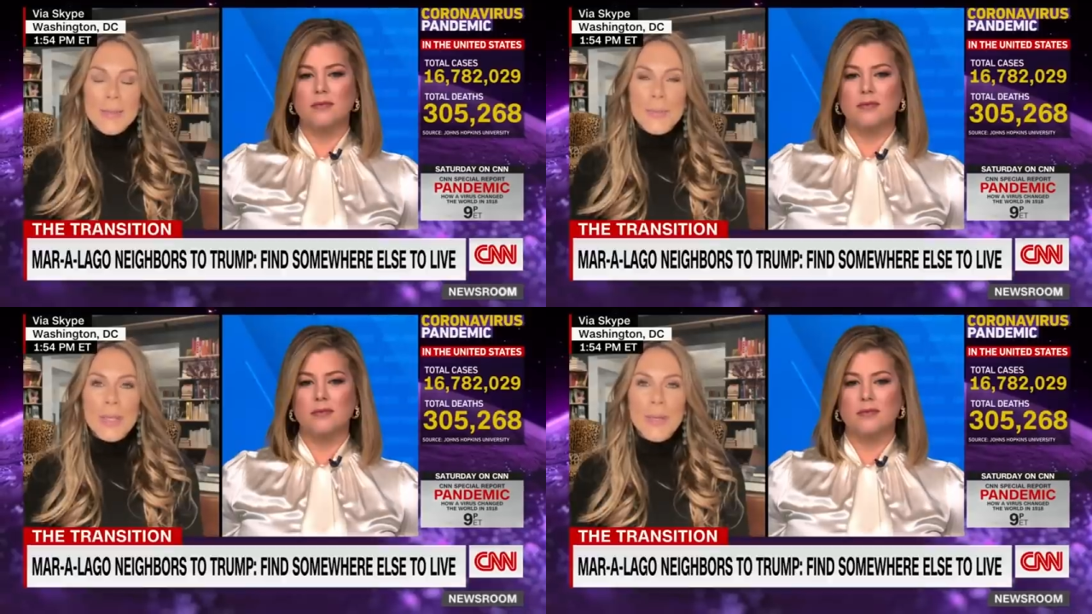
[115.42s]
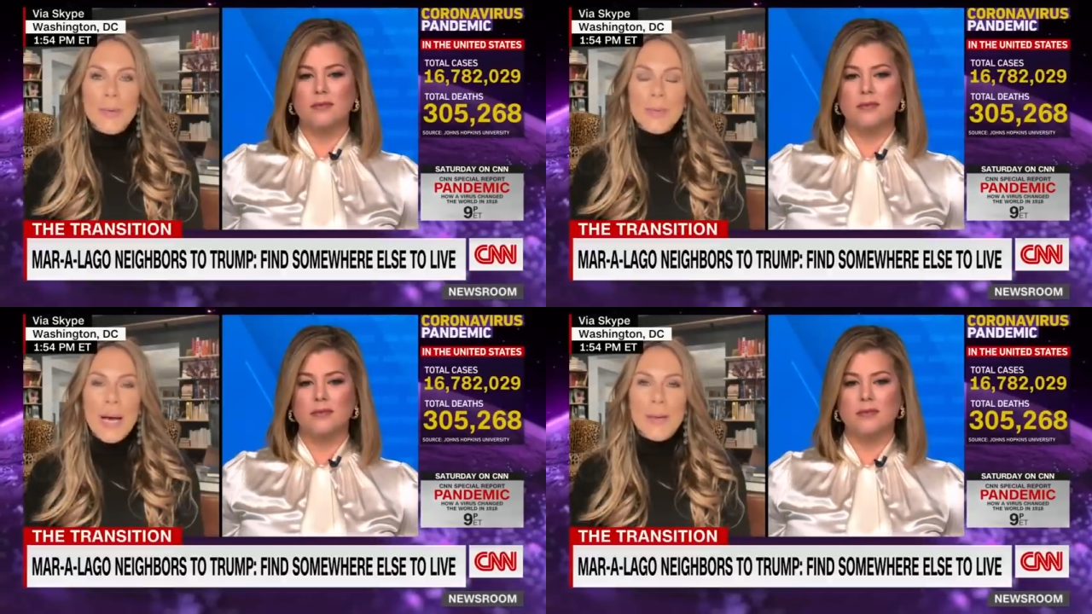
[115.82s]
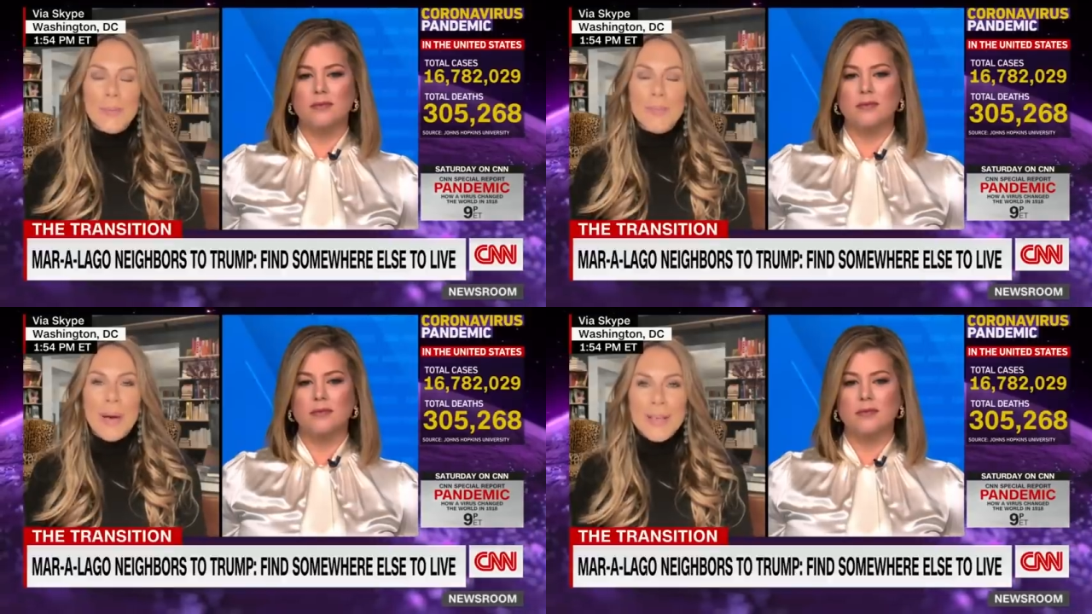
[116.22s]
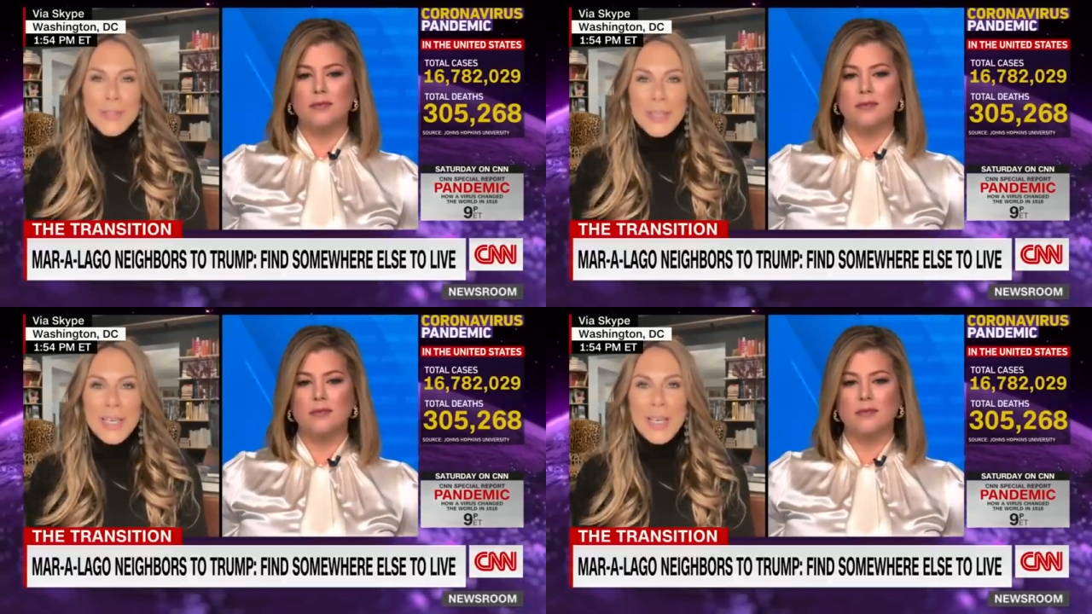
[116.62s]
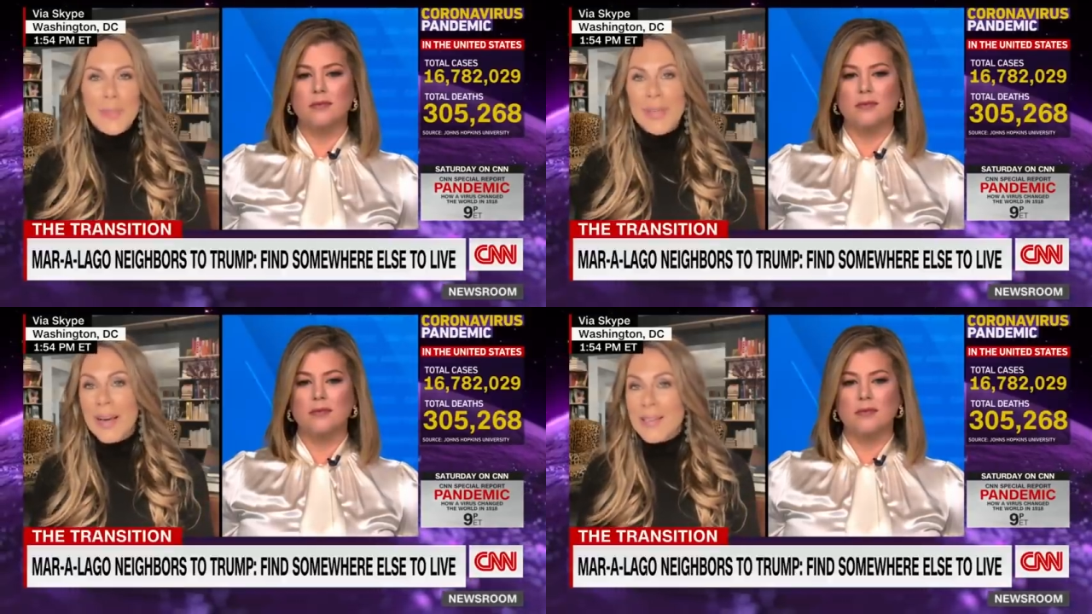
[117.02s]
Speaker 1: the real uh, puzzle
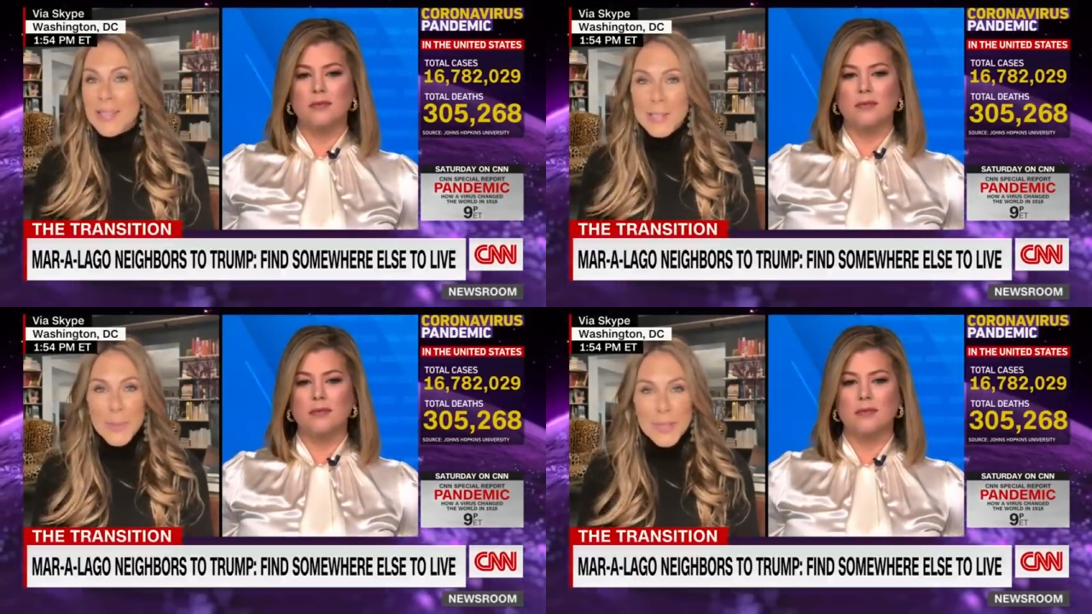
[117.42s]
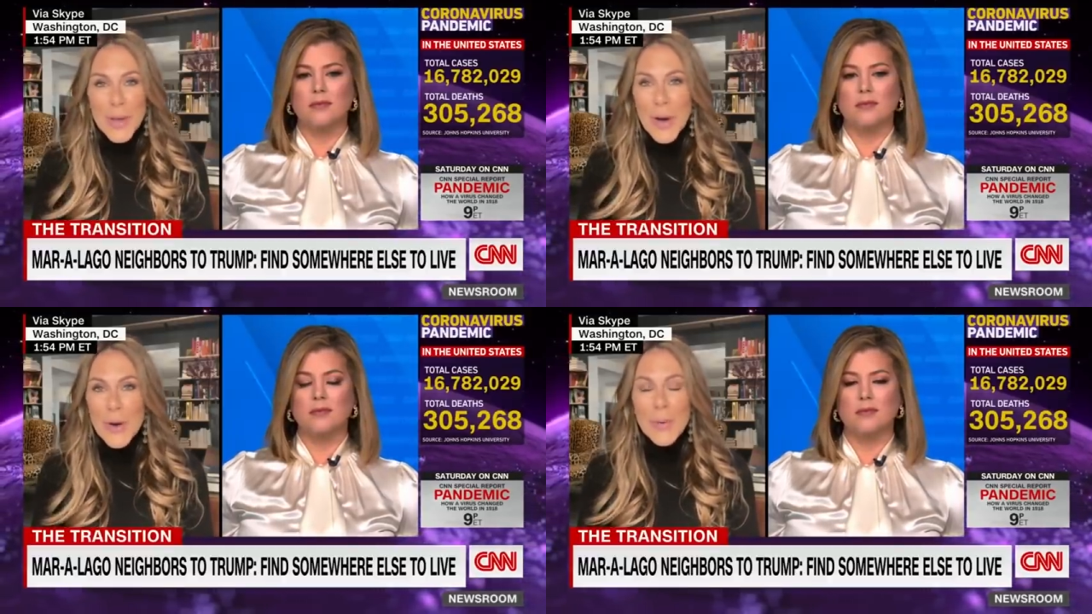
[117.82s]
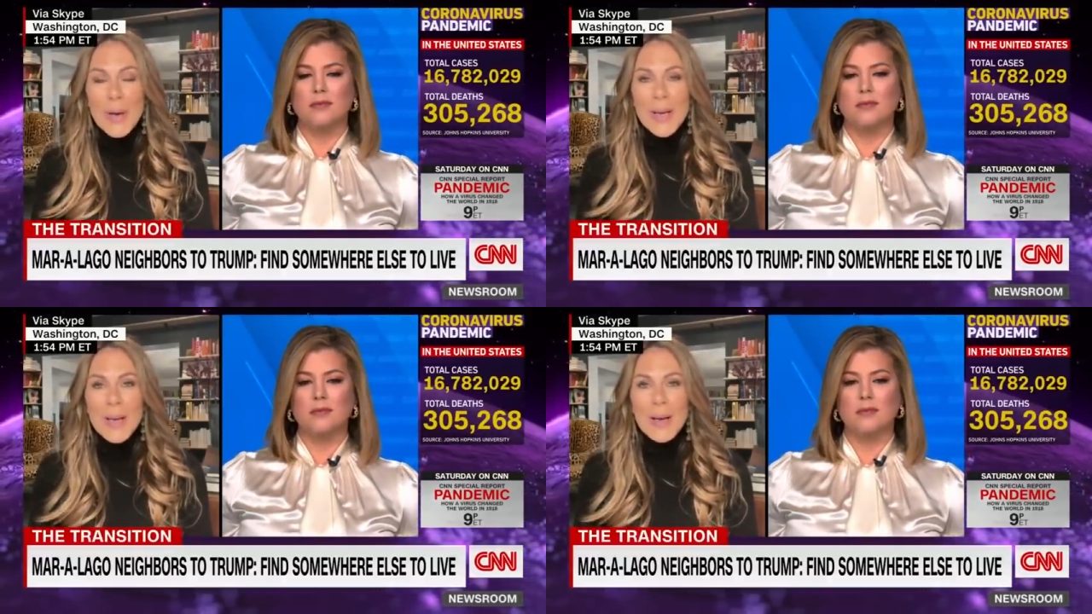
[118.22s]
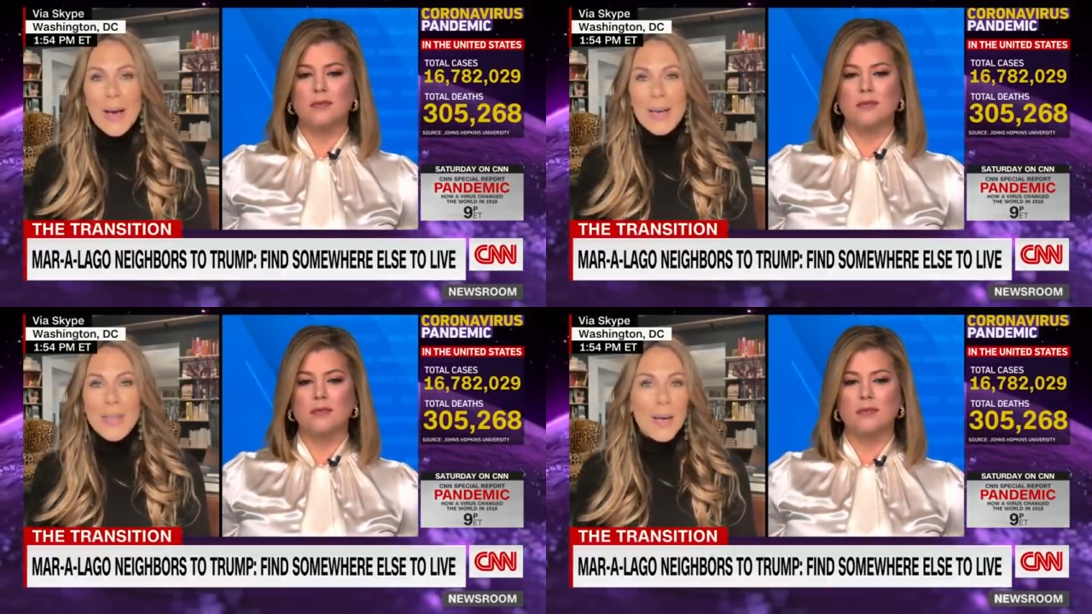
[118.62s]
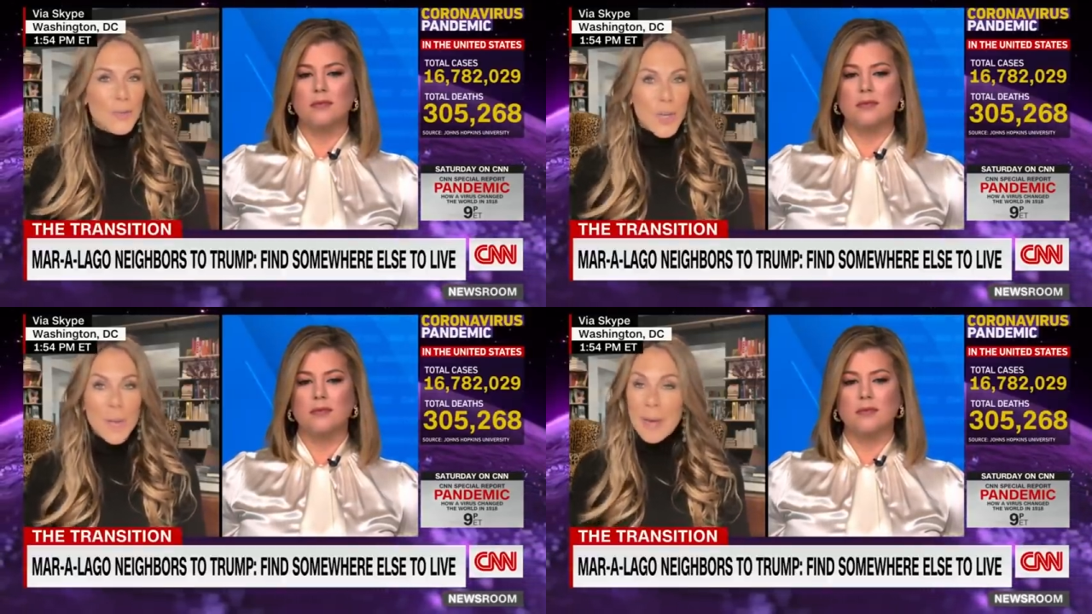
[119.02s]
here, because as we know, uh,
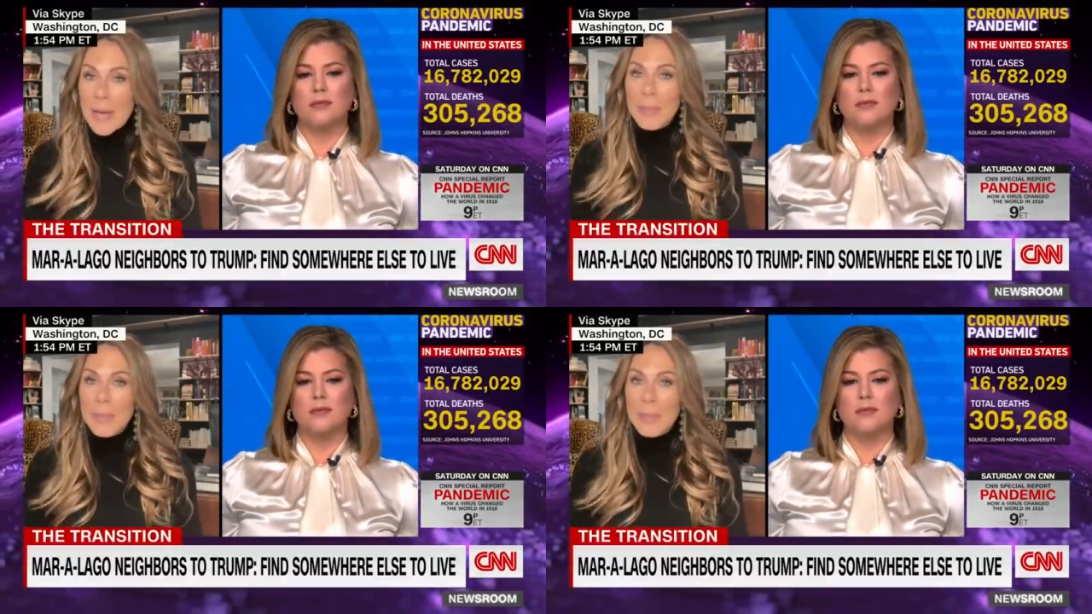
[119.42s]
Donald Trump and